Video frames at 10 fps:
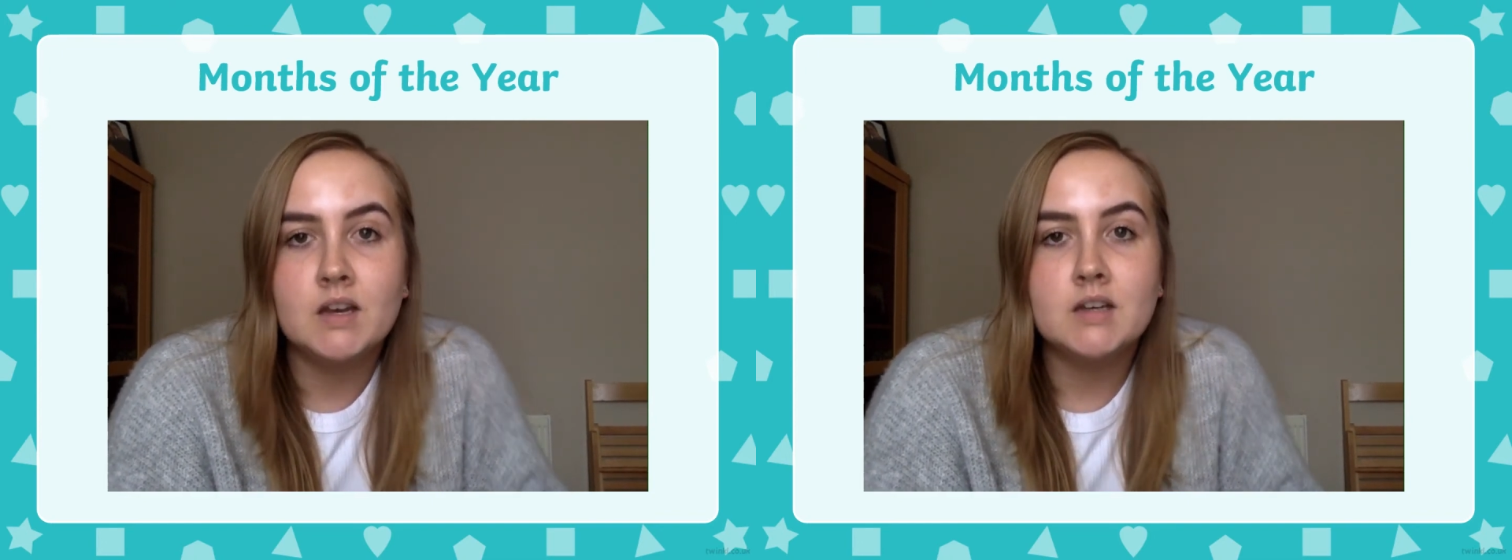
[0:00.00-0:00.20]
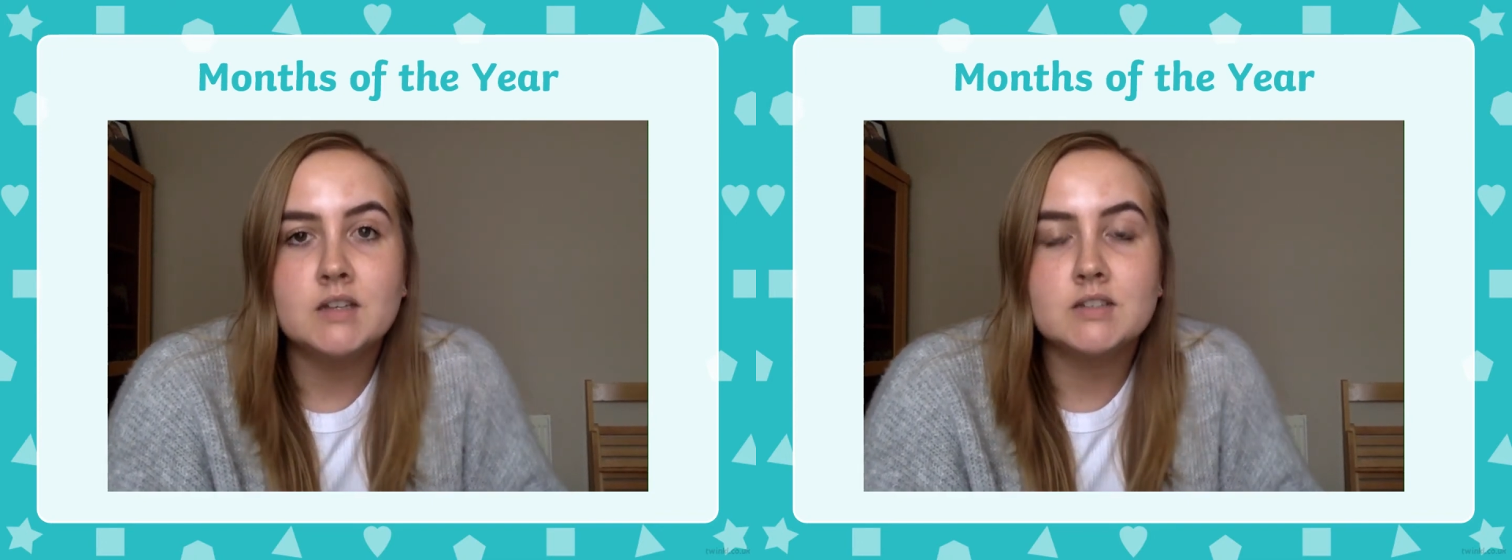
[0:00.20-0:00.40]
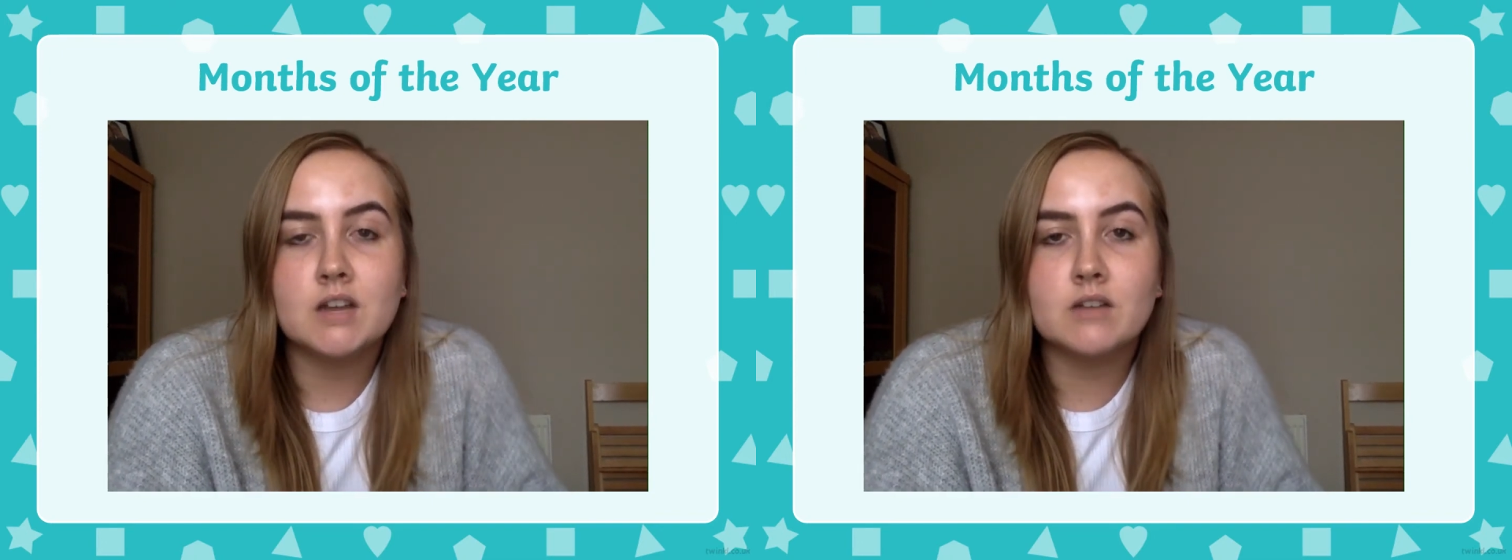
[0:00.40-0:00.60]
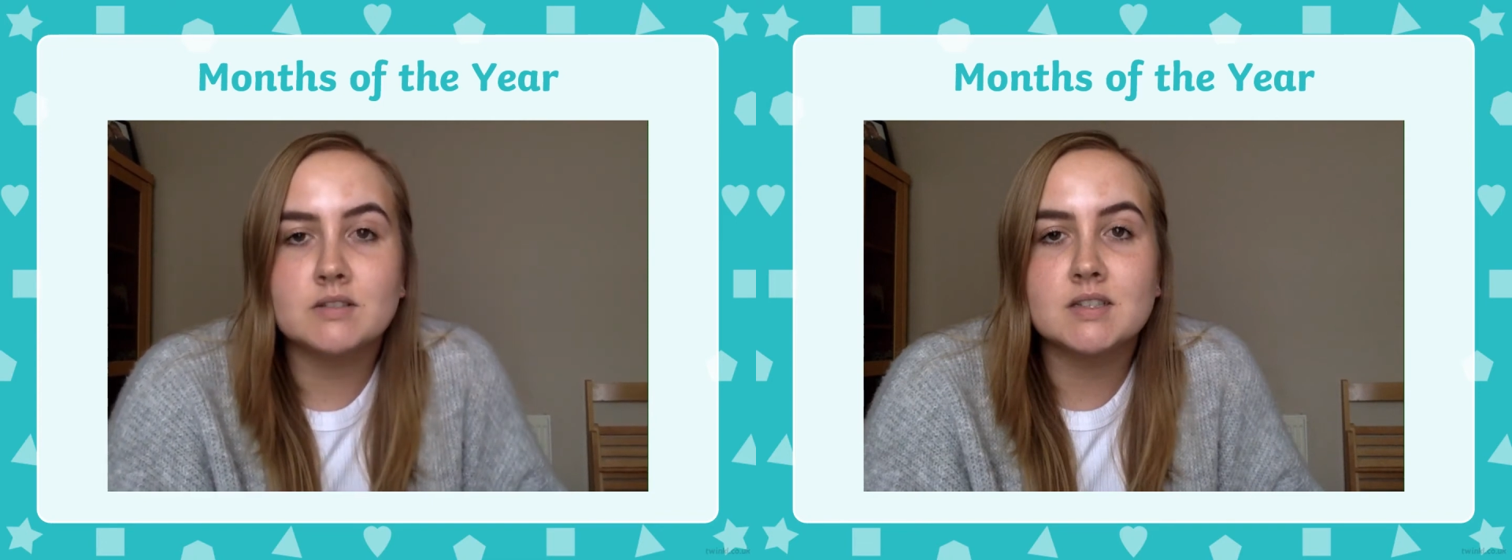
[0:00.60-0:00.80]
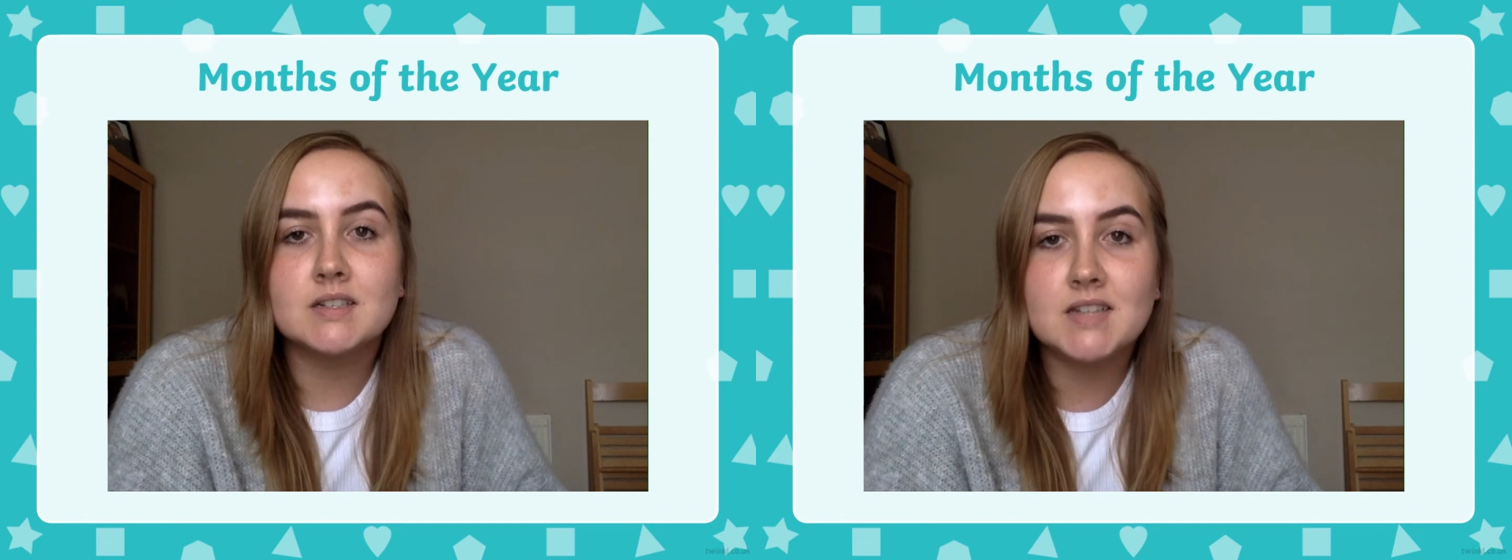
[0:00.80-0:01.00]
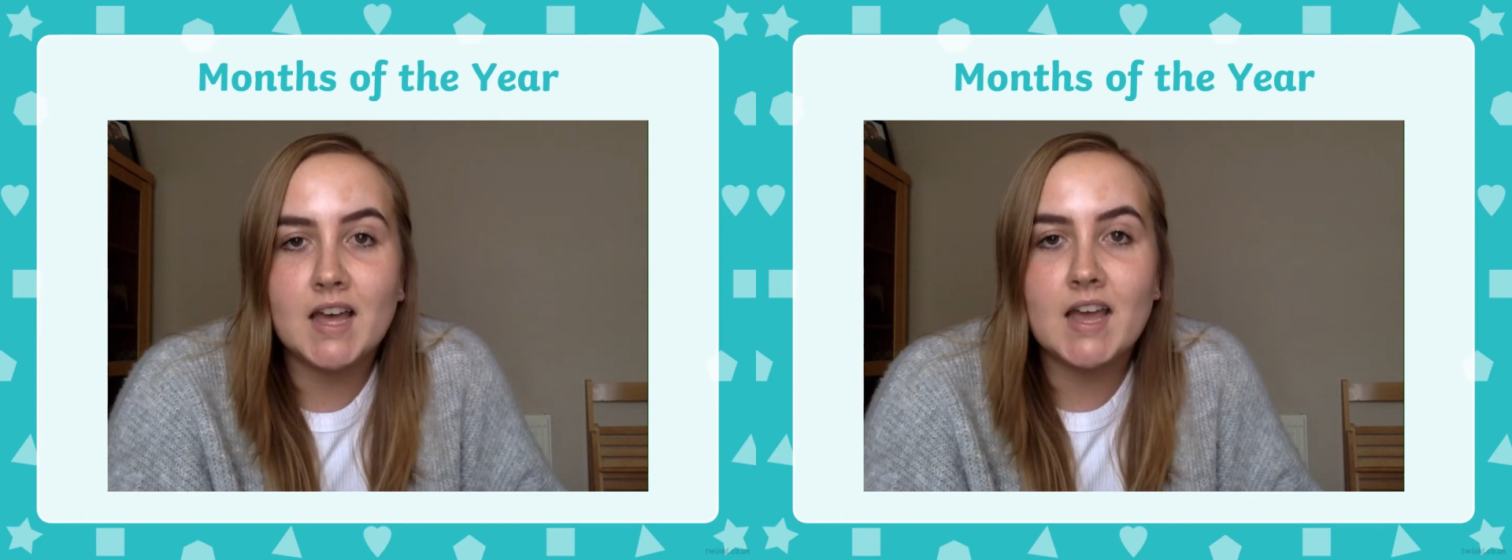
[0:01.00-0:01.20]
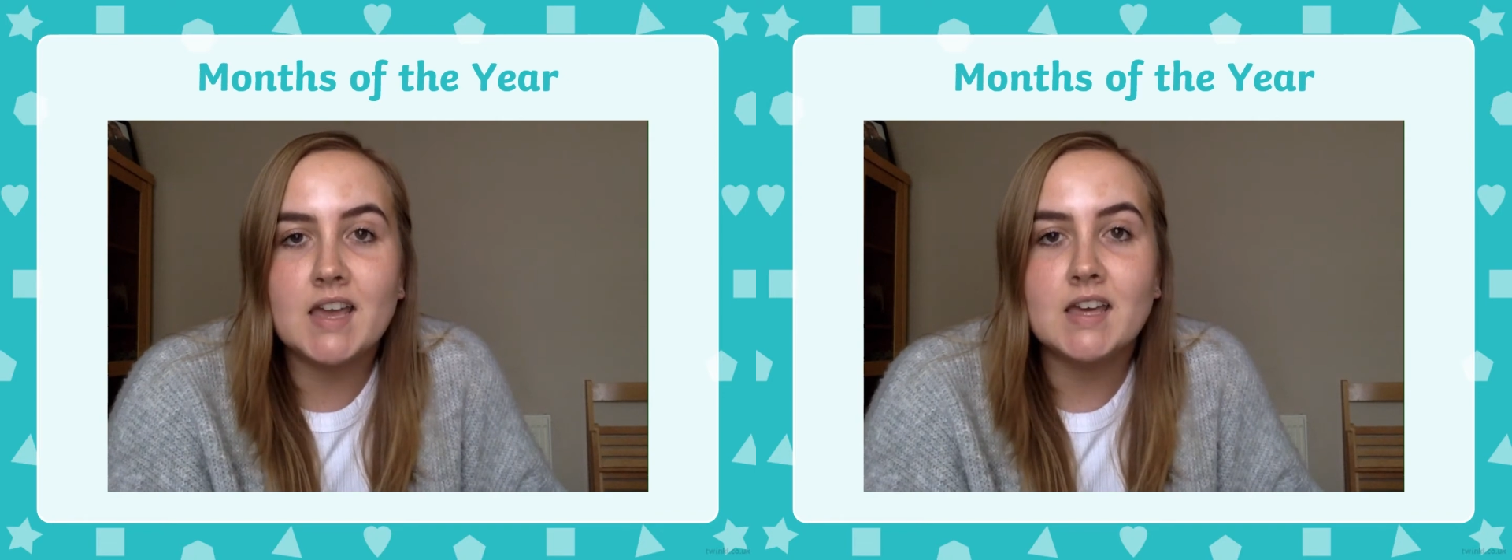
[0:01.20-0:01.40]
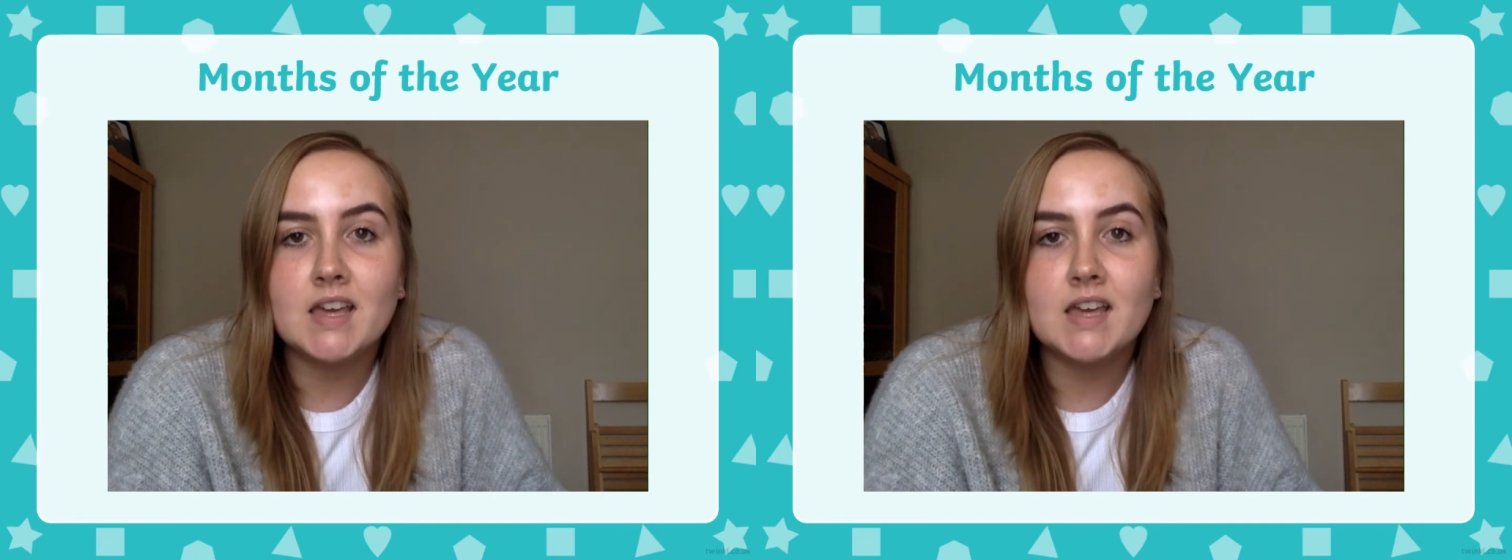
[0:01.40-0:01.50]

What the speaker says: So today